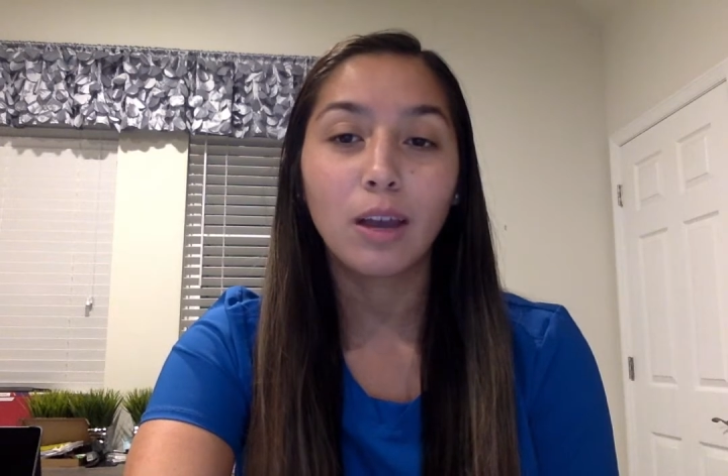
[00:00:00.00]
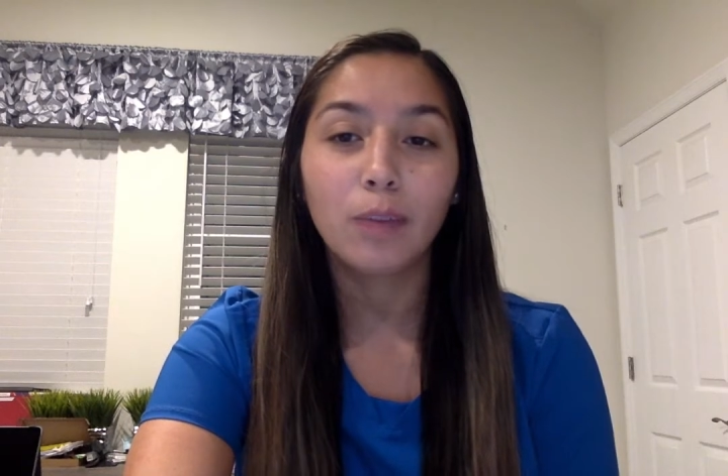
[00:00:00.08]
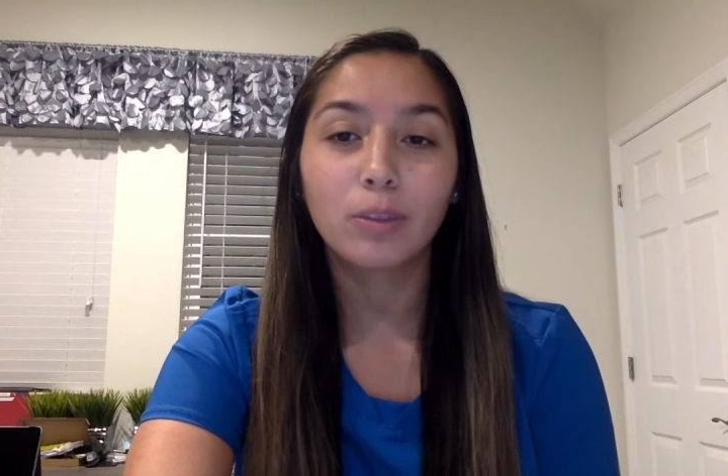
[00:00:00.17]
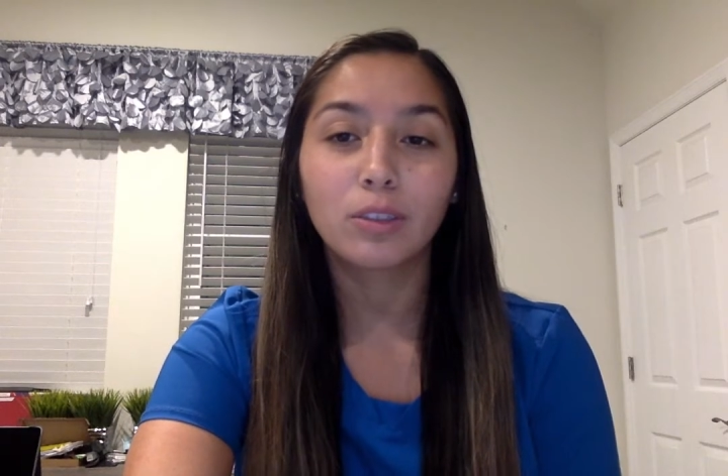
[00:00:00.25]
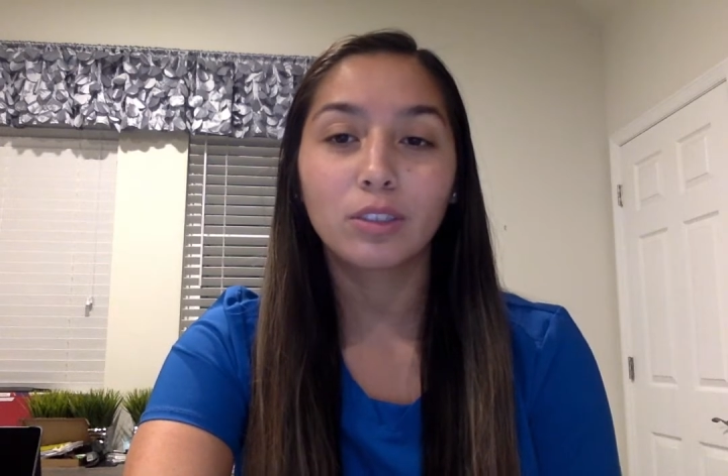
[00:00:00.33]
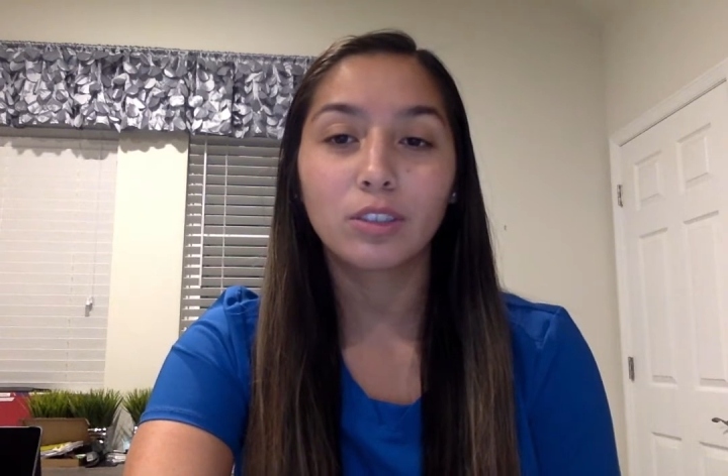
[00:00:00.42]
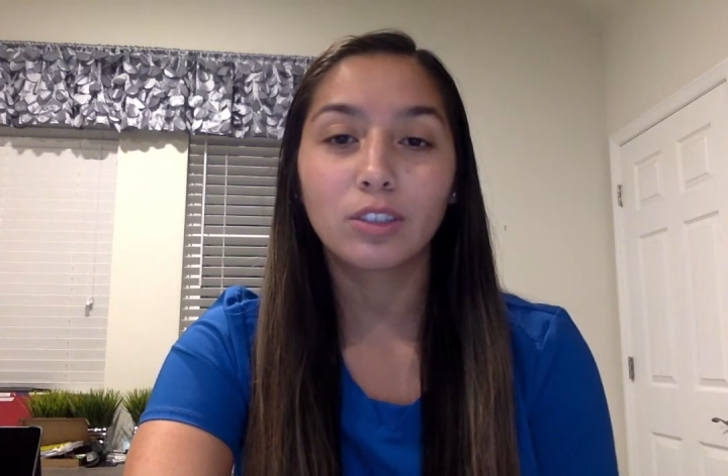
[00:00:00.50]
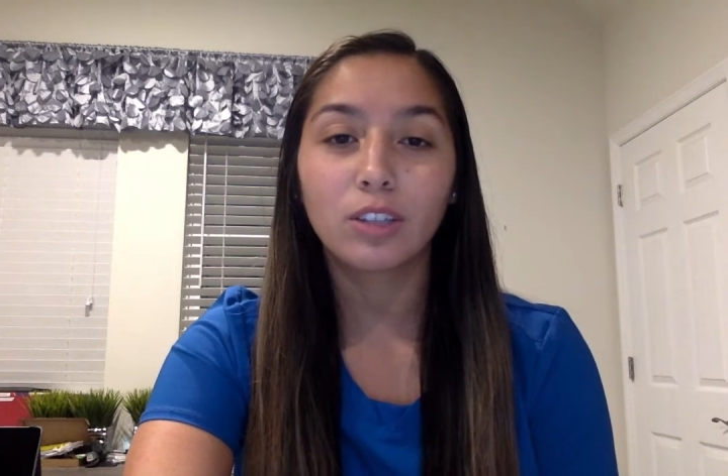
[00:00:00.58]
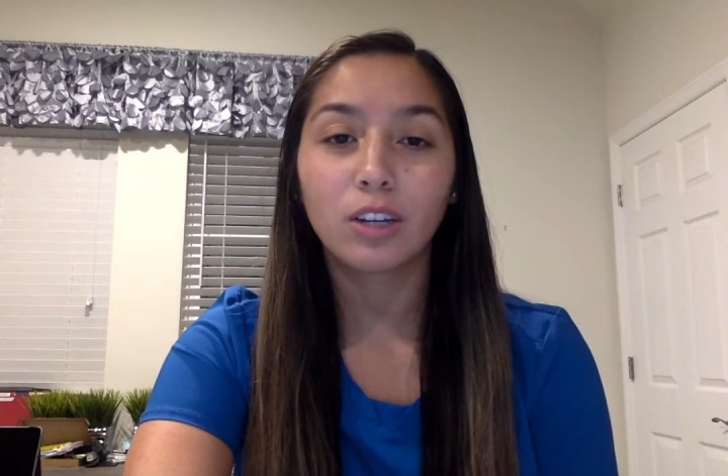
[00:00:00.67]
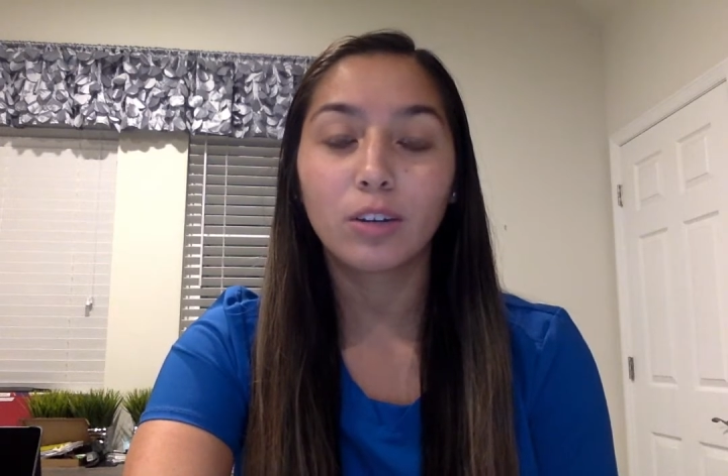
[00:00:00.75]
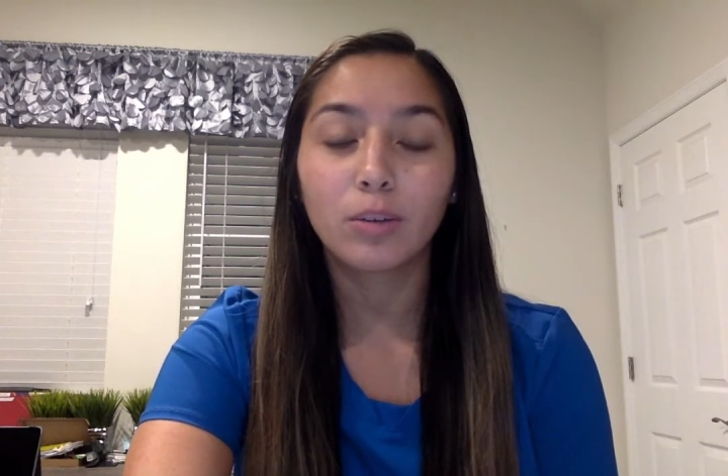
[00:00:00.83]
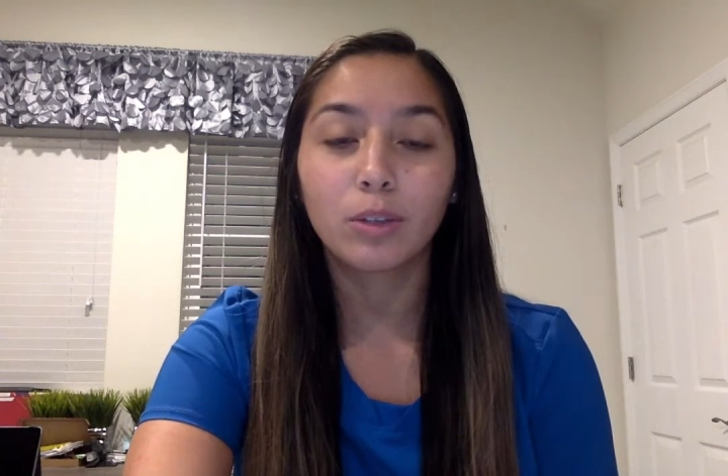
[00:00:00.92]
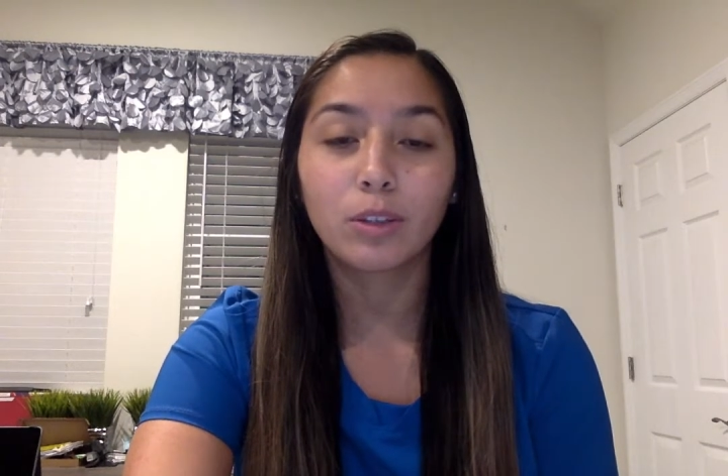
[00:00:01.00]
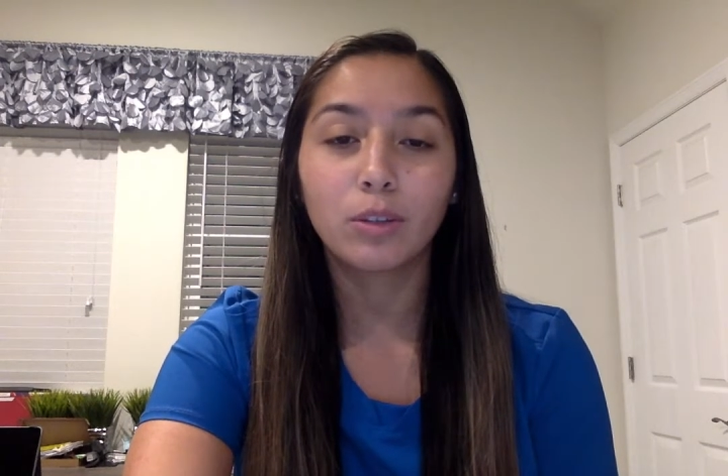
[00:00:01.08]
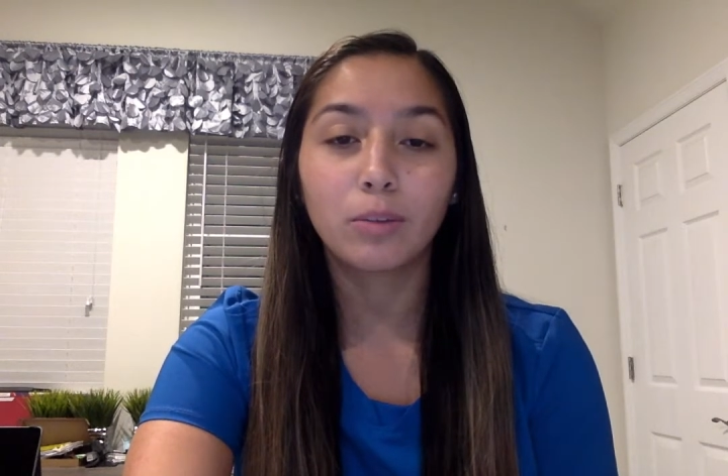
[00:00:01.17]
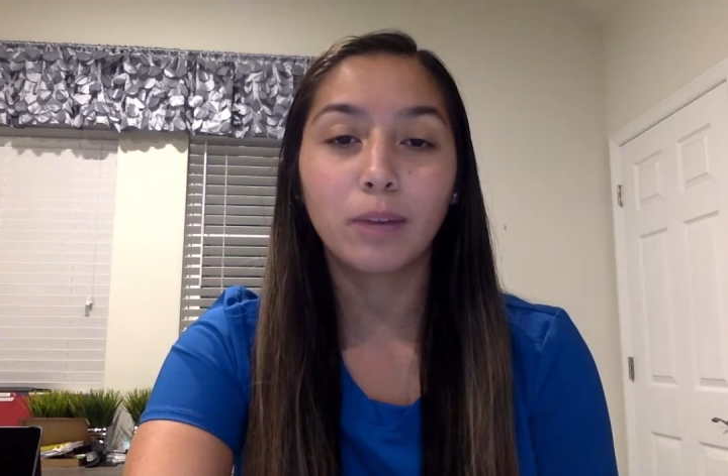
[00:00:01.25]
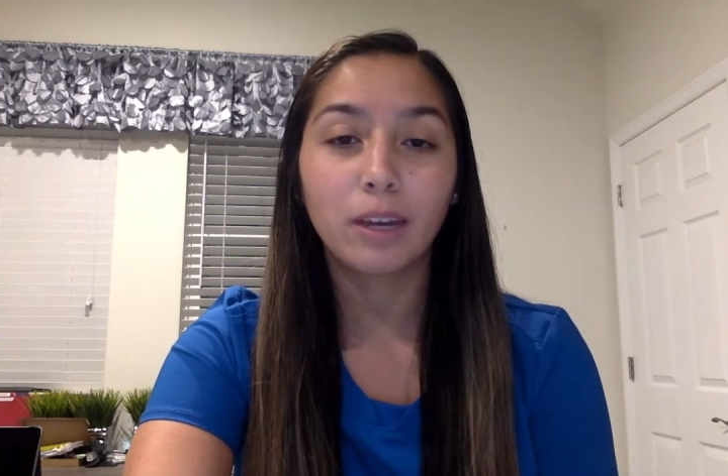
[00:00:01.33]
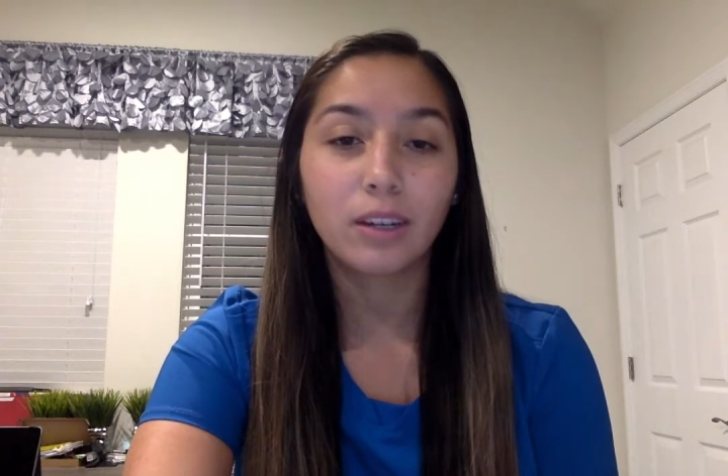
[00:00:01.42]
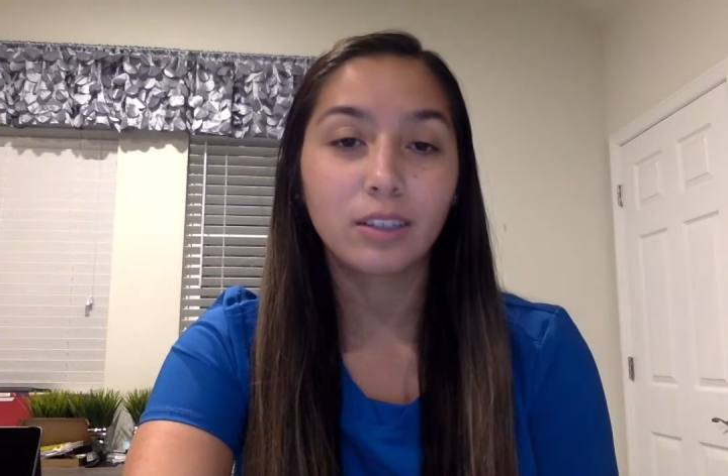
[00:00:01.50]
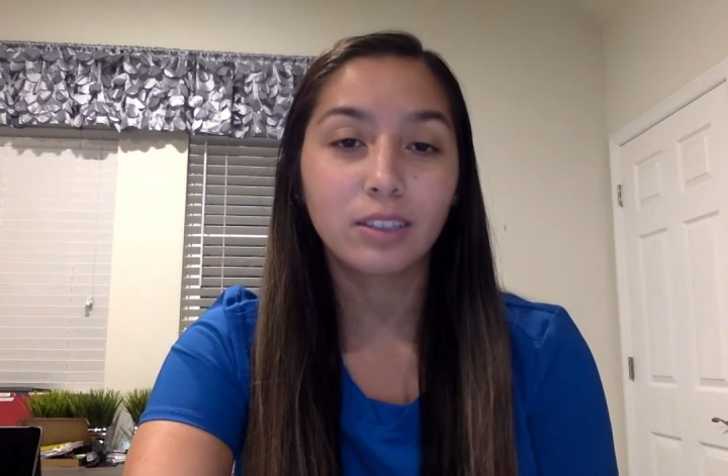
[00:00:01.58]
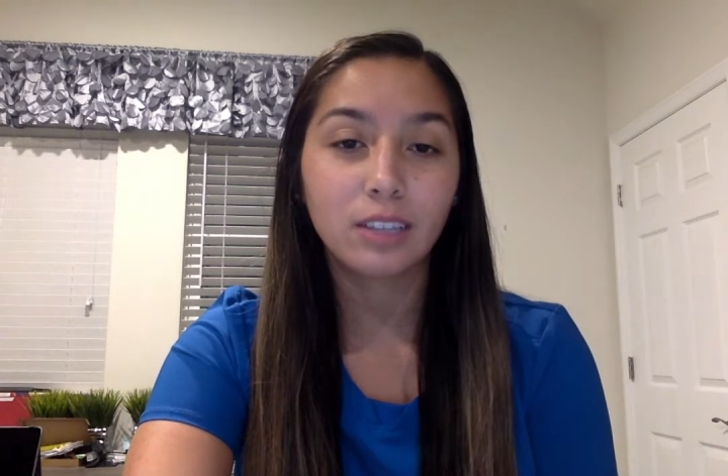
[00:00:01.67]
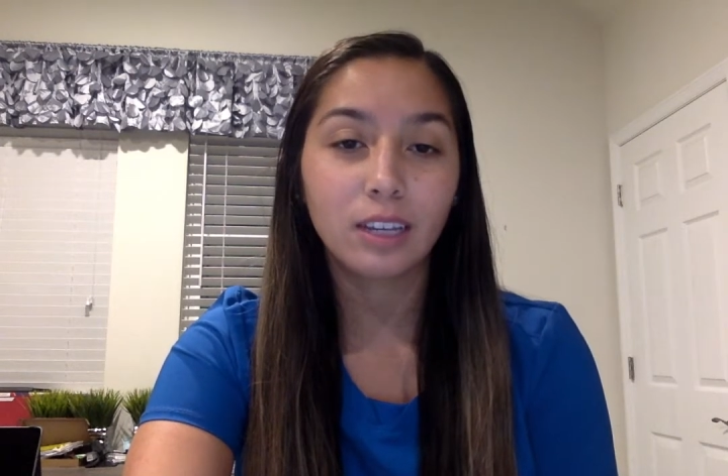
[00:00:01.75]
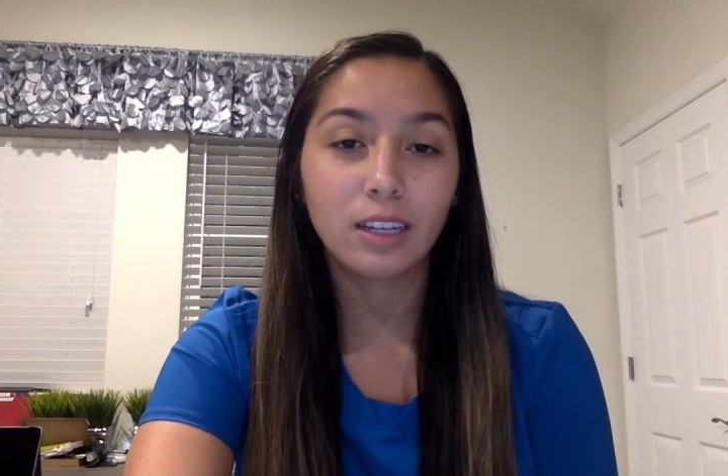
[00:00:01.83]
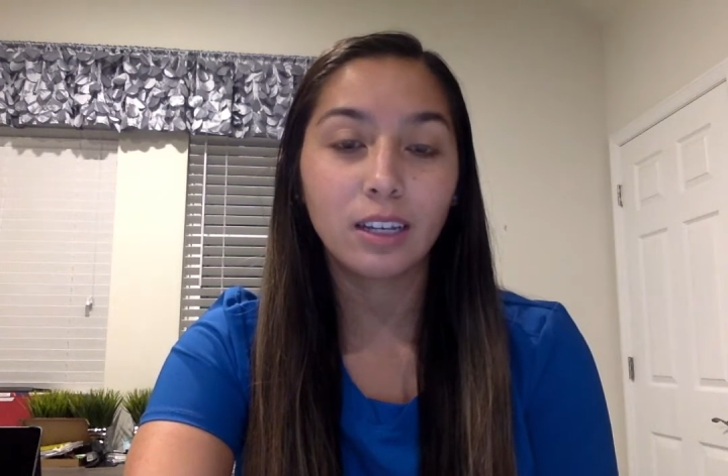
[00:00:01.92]
but just to share with you my
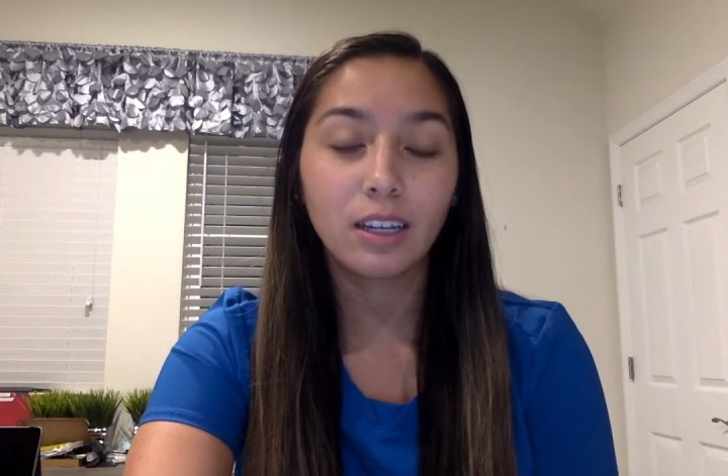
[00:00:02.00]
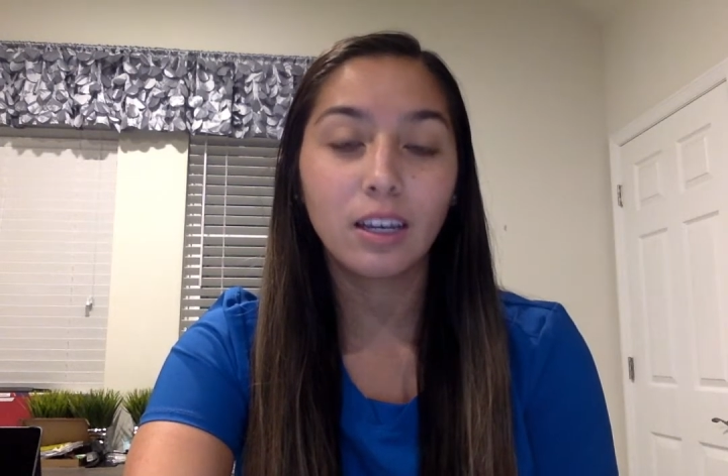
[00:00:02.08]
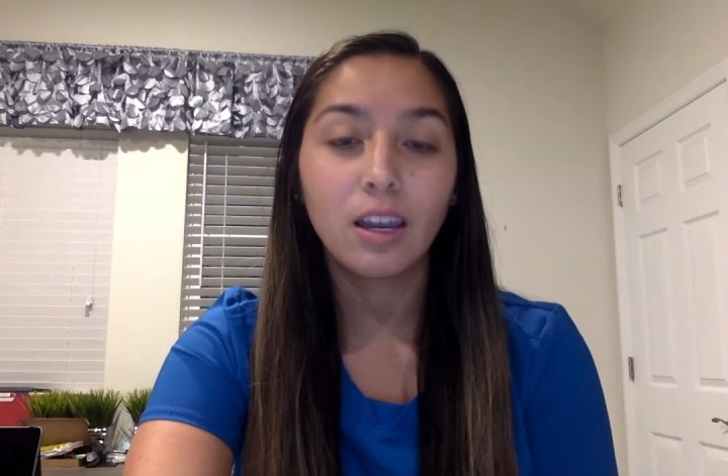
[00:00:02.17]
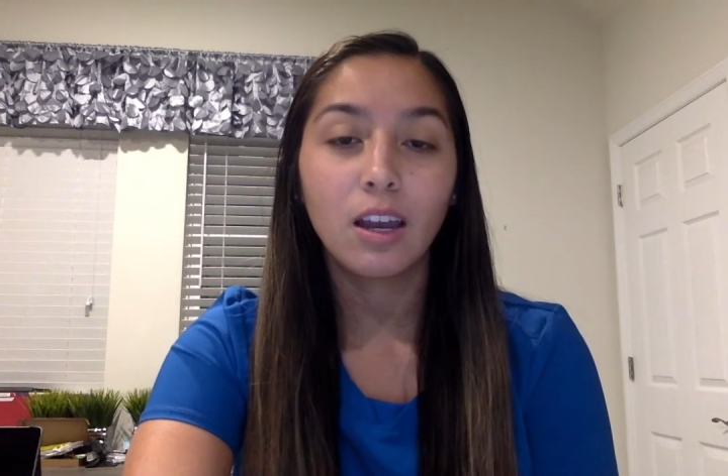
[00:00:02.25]
understanding,